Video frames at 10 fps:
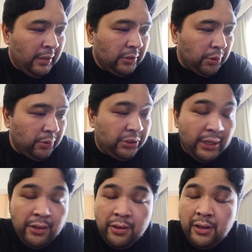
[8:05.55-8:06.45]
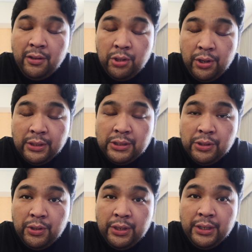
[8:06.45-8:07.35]
So general
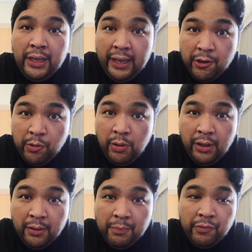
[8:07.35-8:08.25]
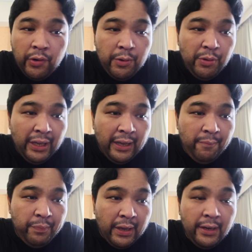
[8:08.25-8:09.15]
thoughts on Kayo before we
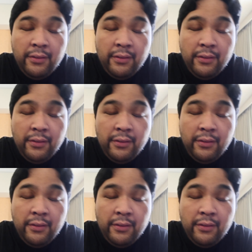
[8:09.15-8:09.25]
end. I